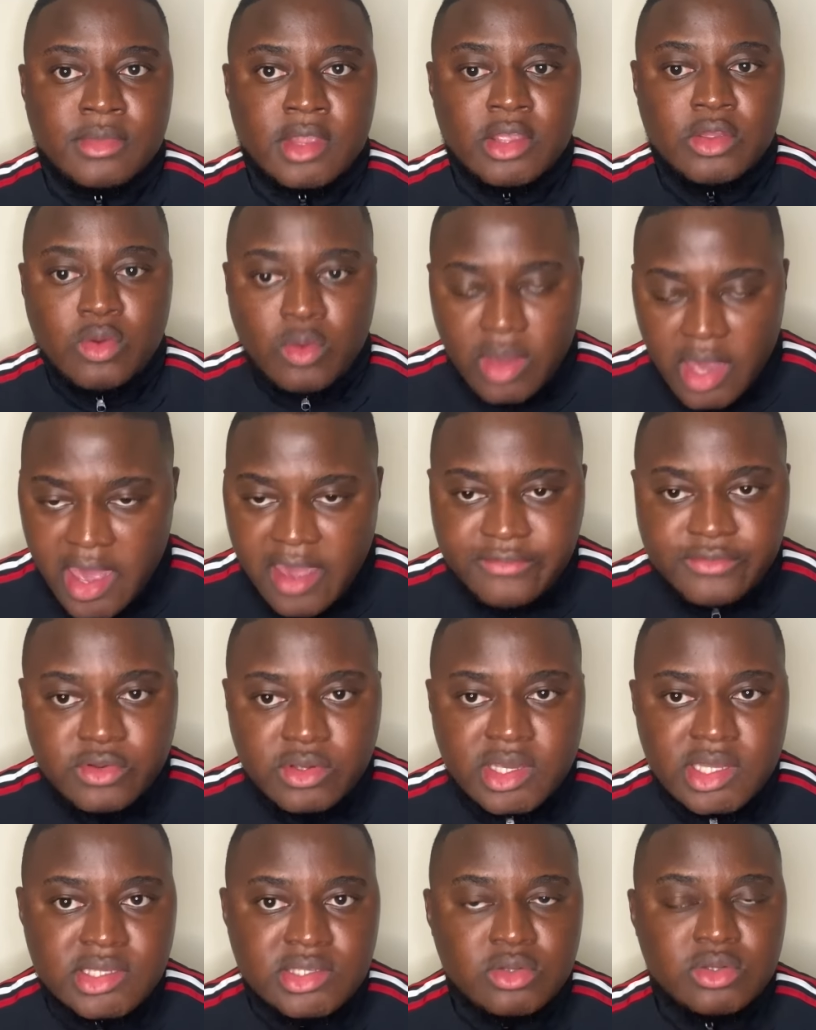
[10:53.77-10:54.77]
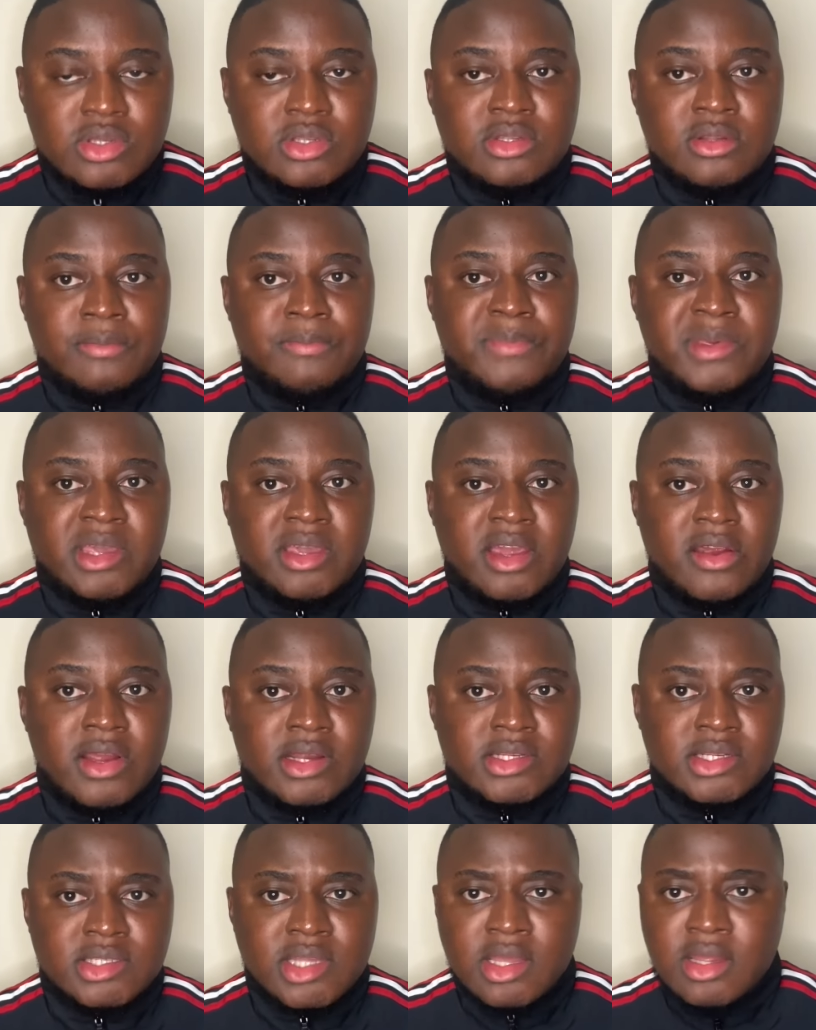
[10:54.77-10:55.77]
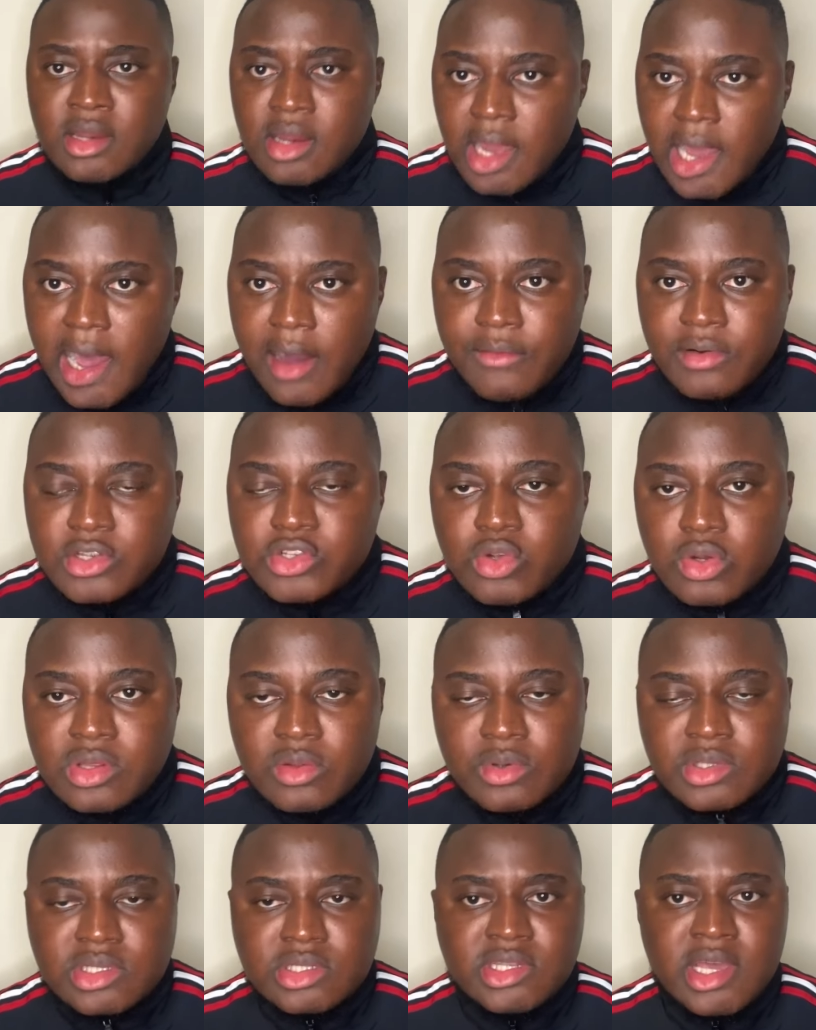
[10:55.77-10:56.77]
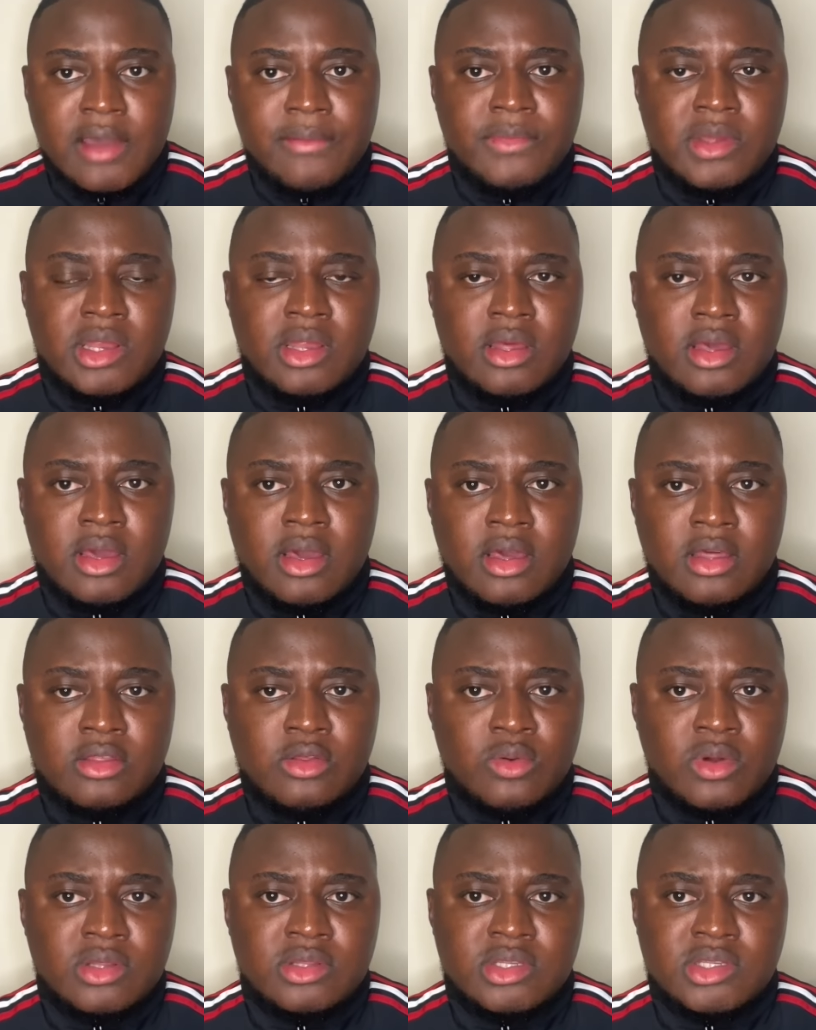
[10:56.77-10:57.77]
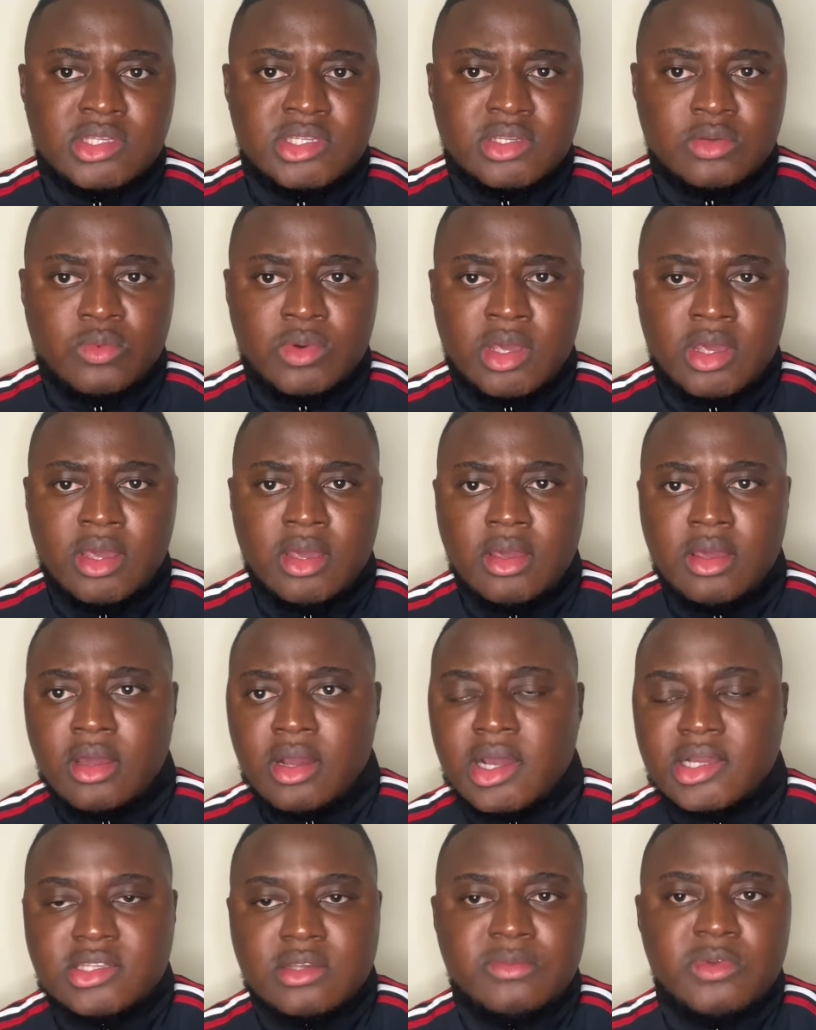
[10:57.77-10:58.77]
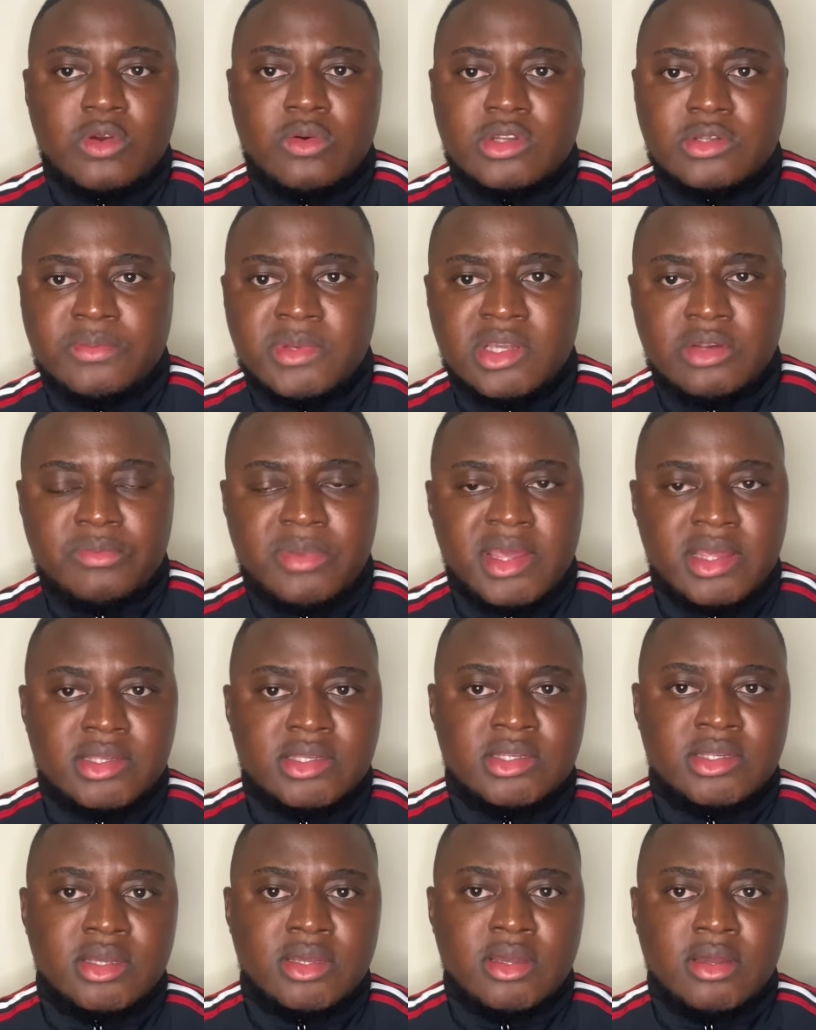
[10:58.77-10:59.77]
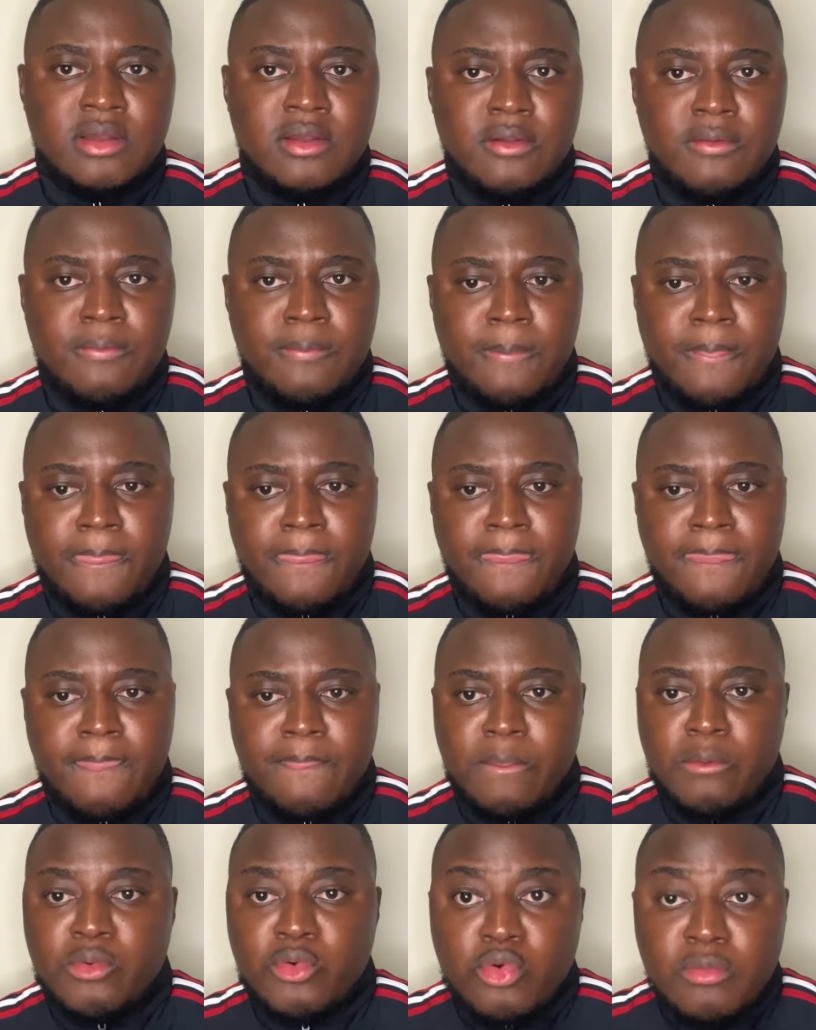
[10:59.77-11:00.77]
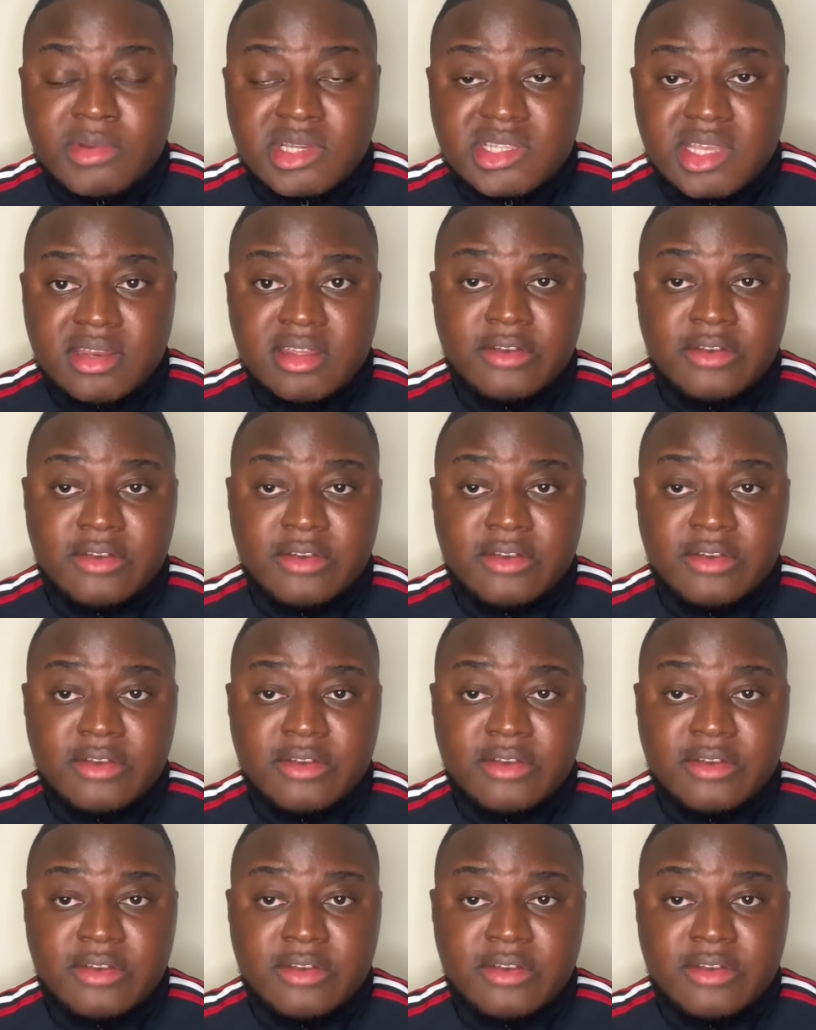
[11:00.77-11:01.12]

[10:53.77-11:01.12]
You have to get some big characters. I was sure there was a time throughout the season where Casemiro was being benched. There were rumors that he